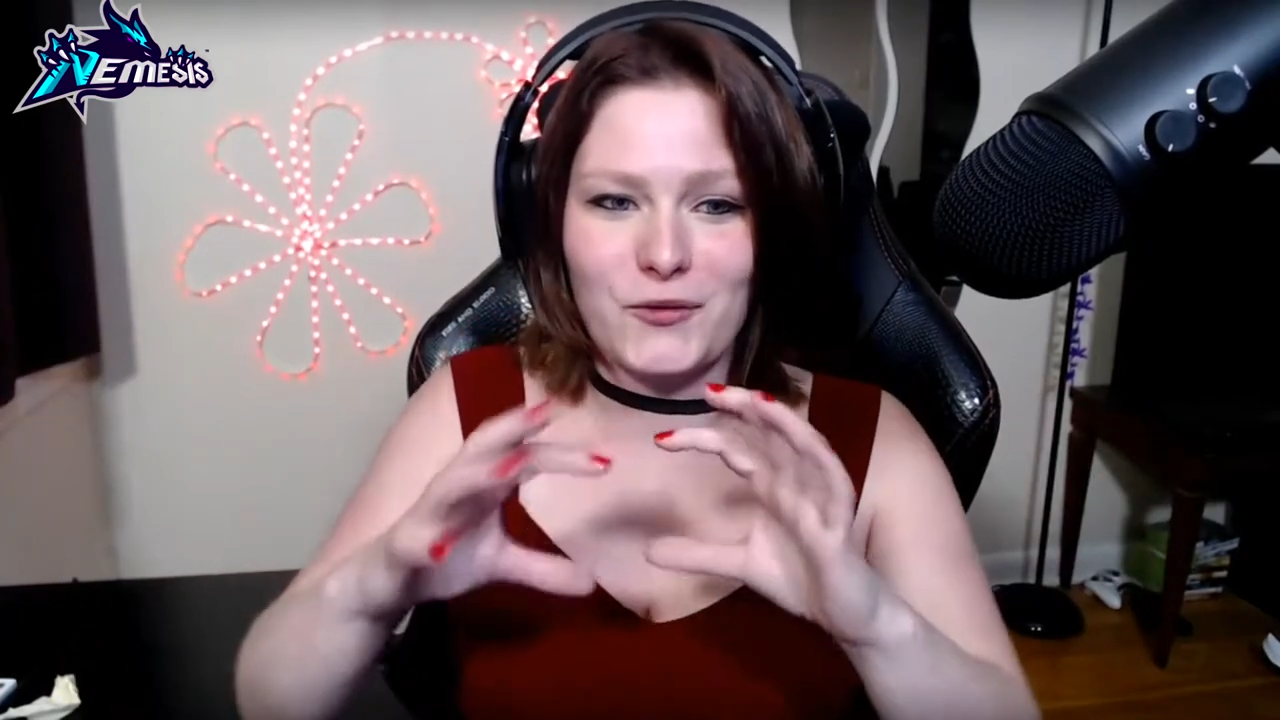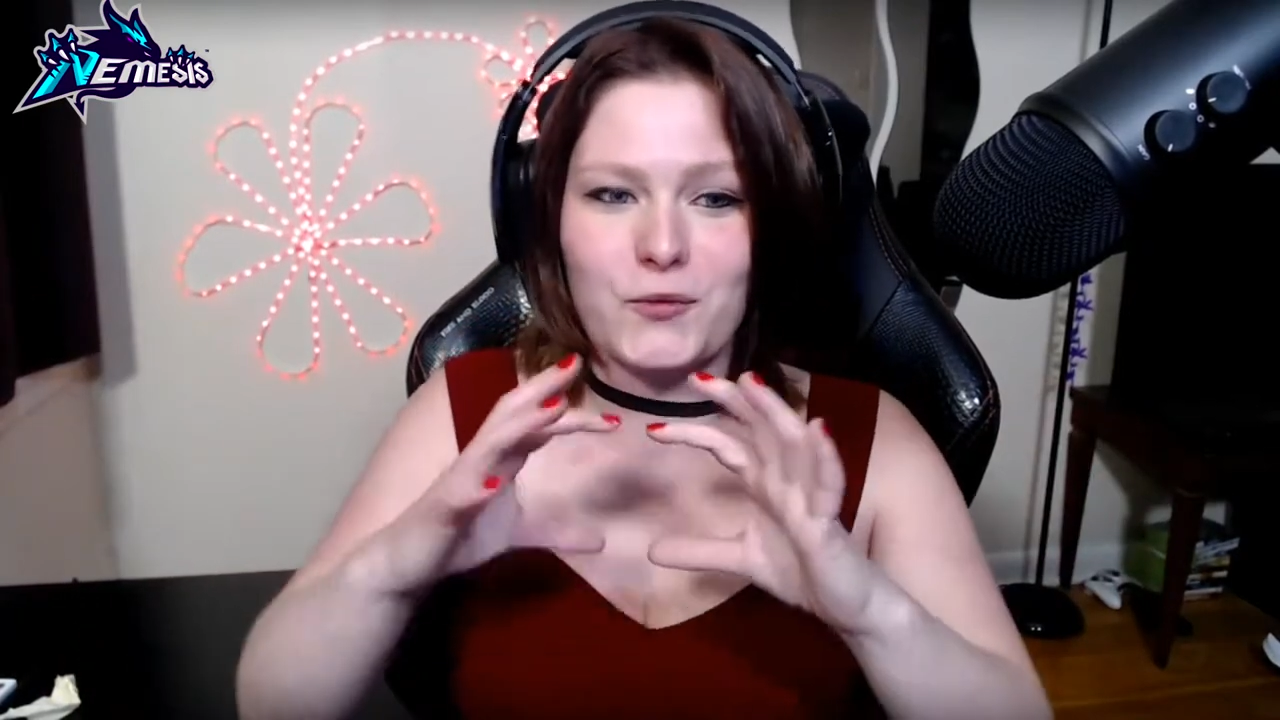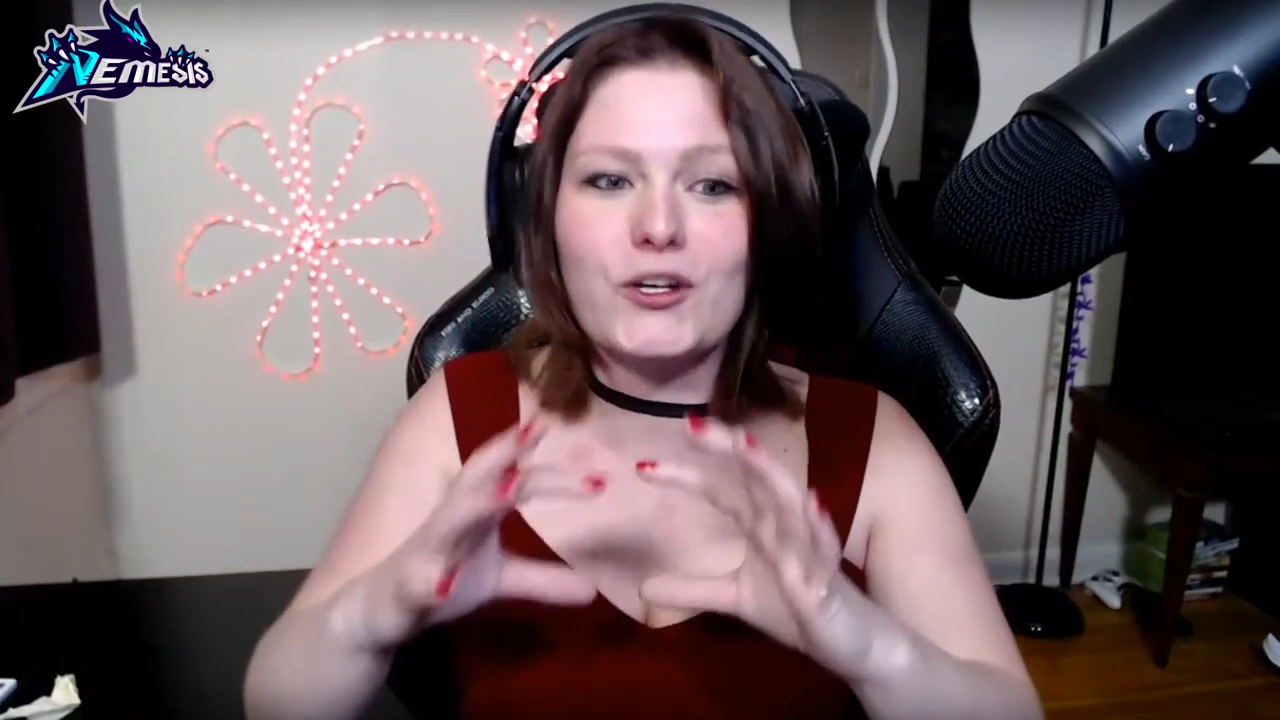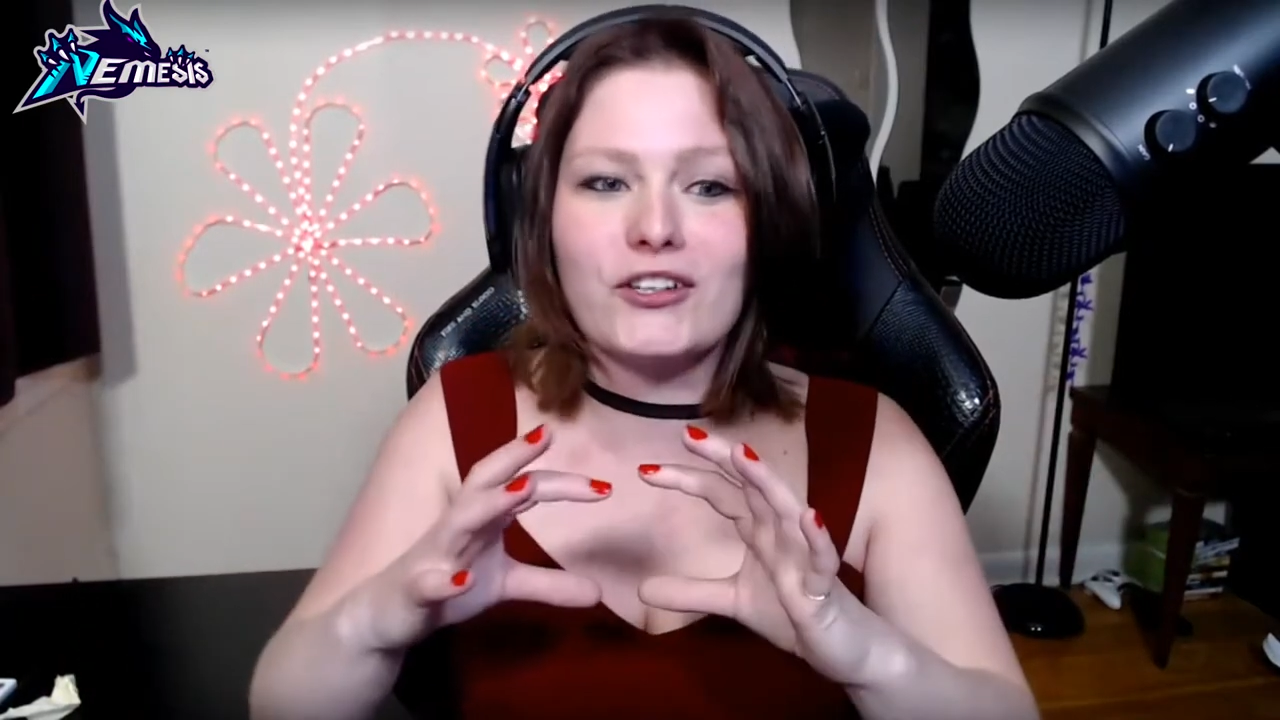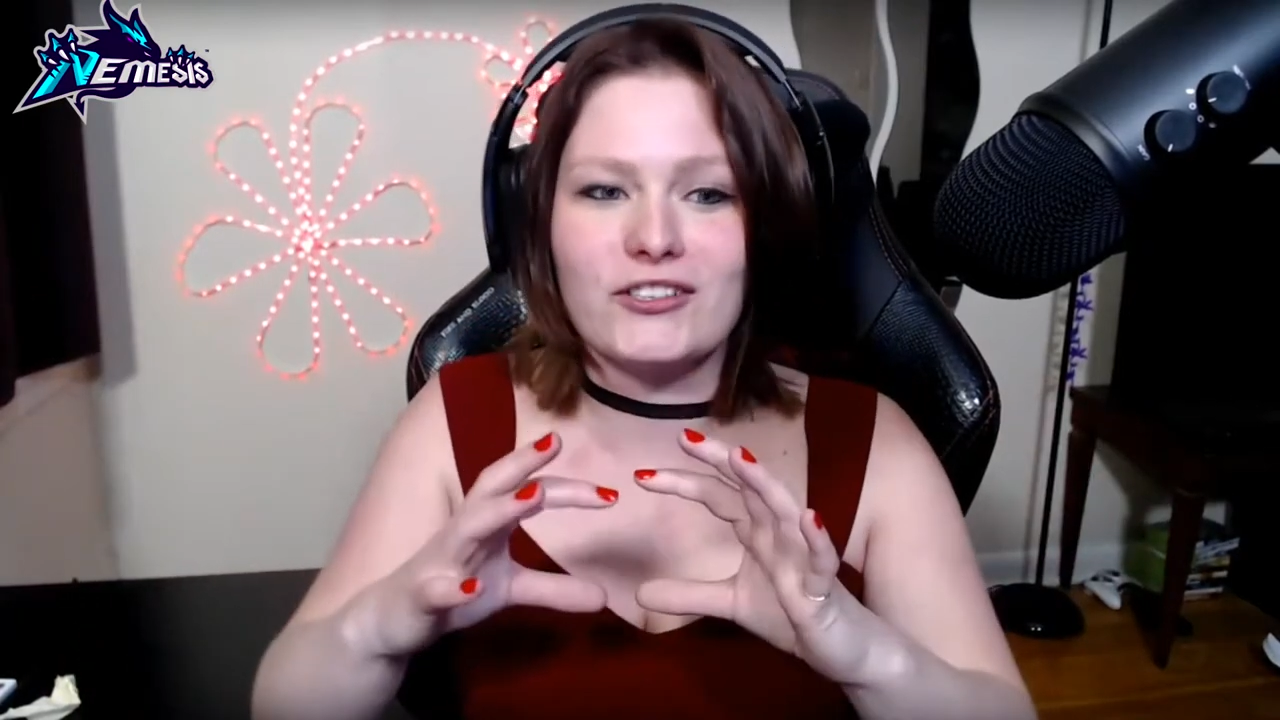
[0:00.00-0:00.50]
the
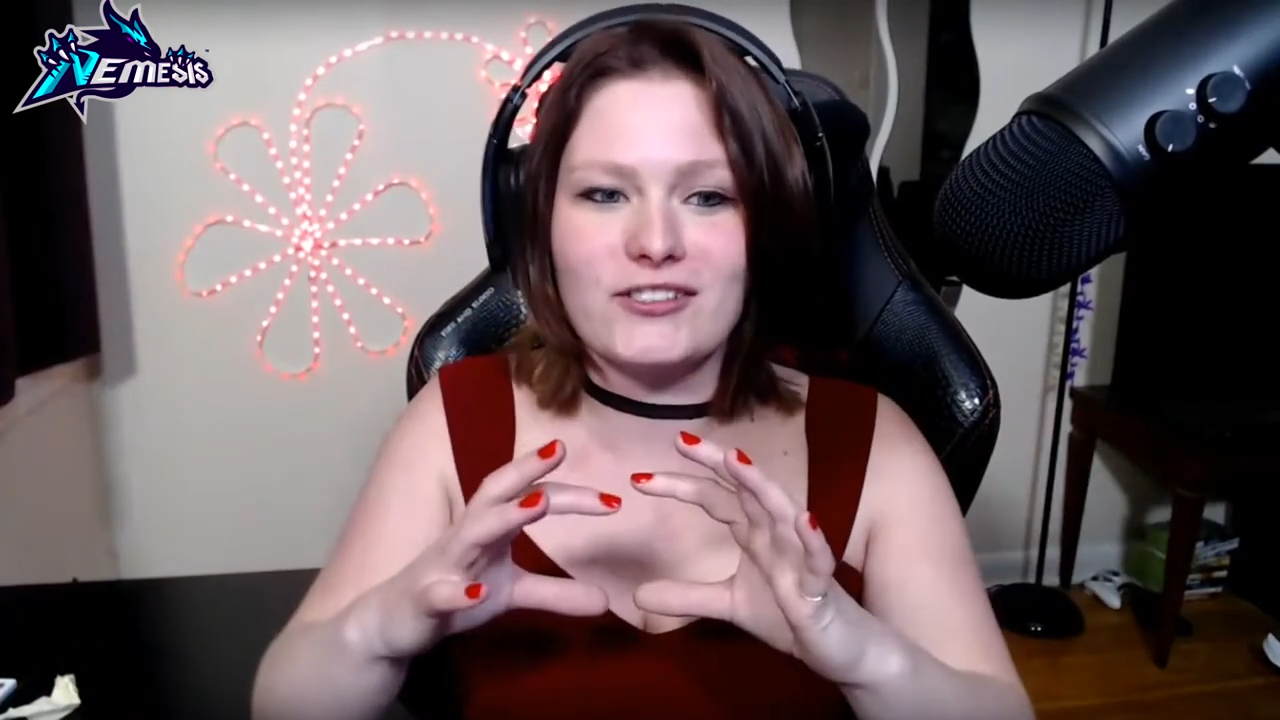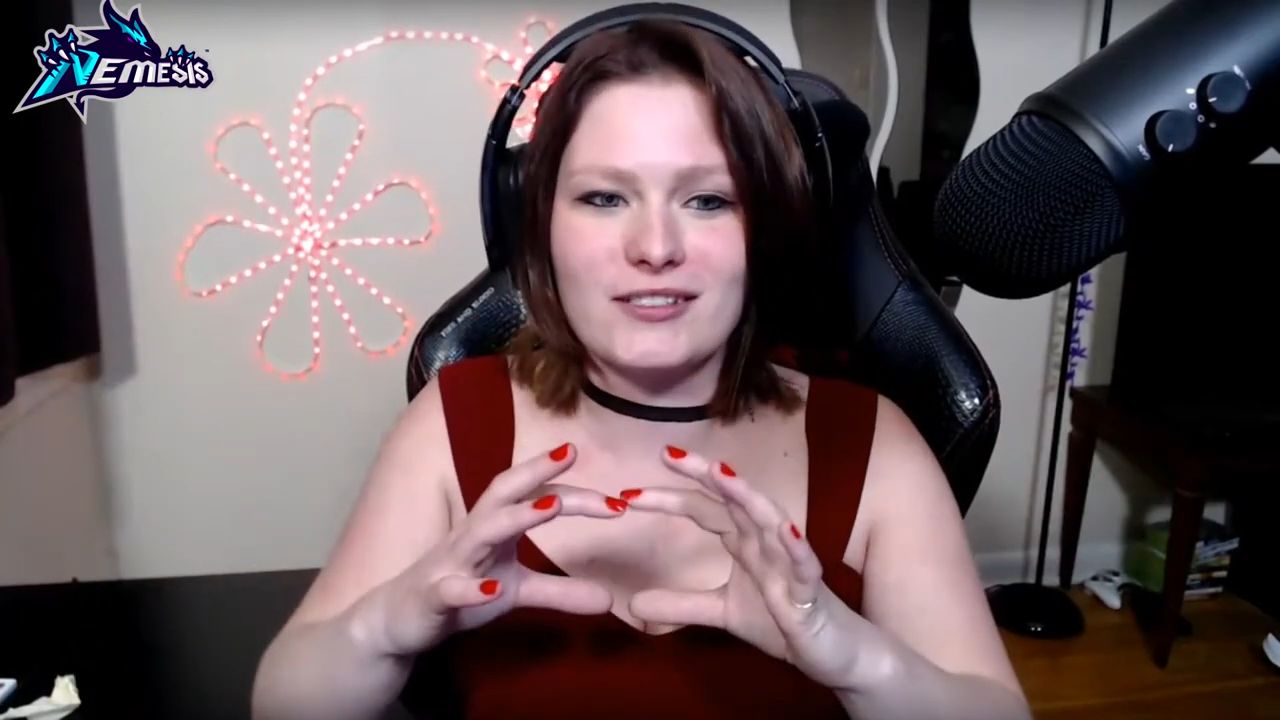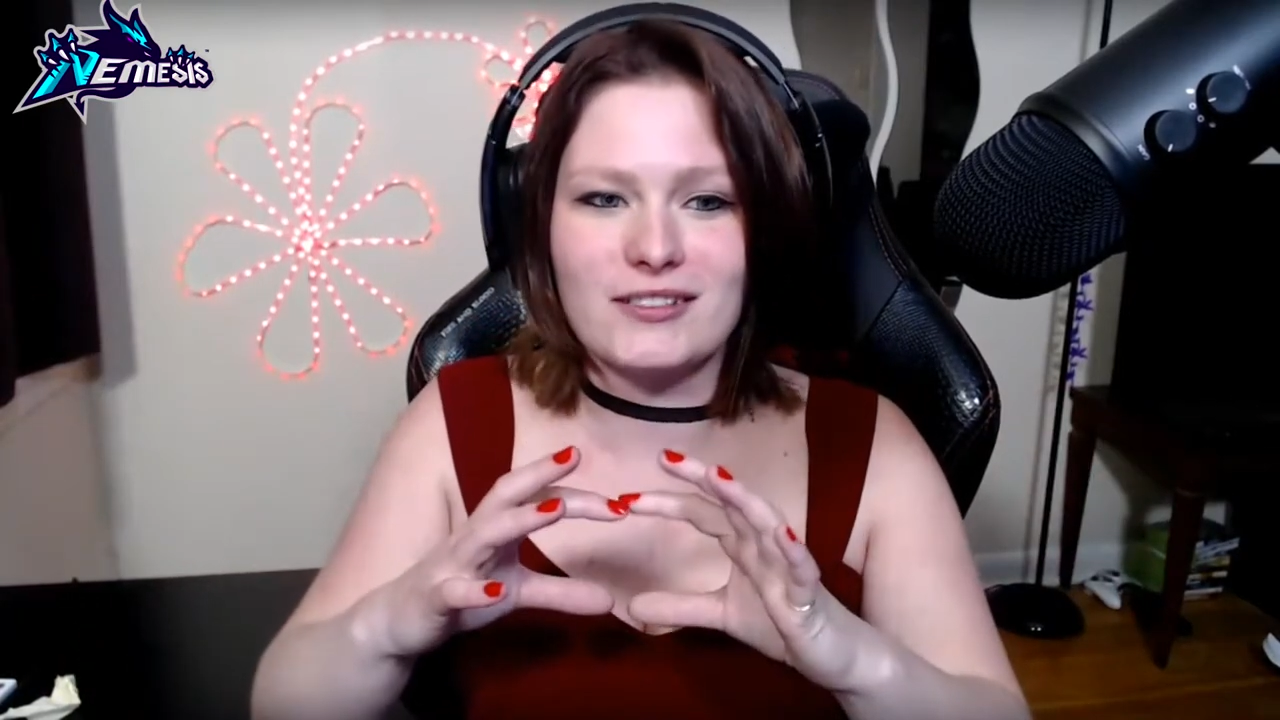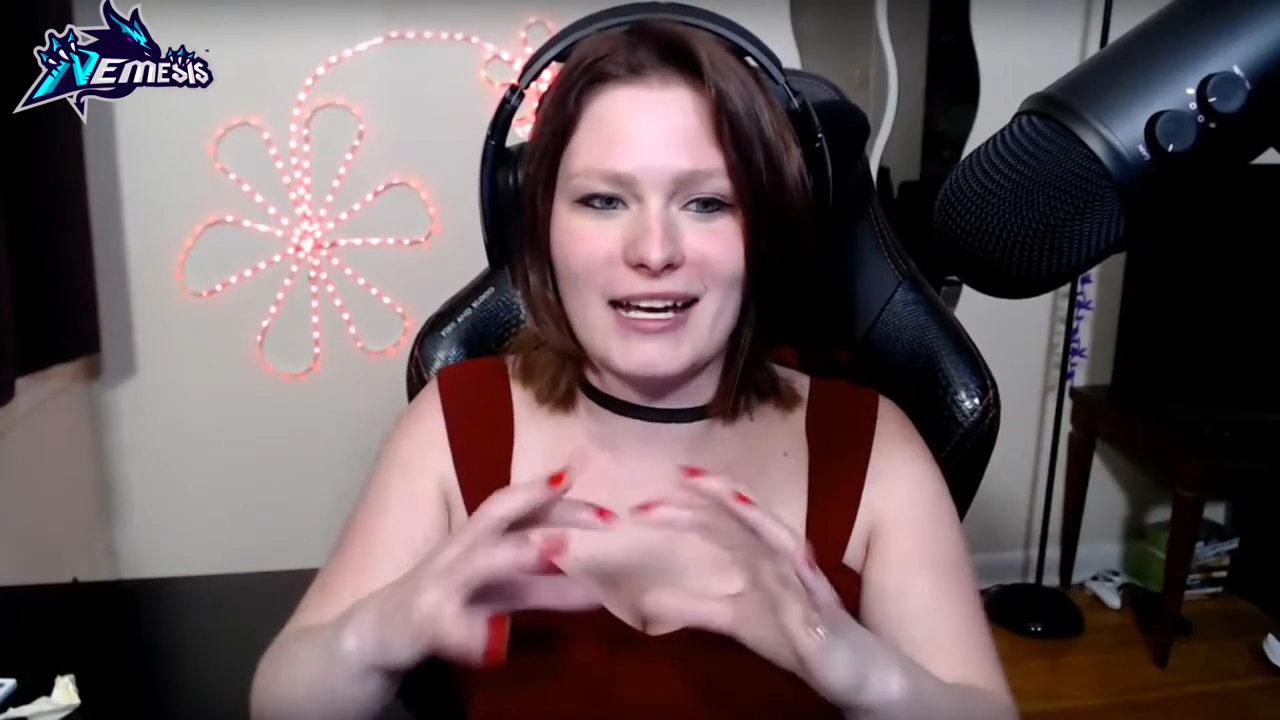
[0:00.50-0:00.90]
words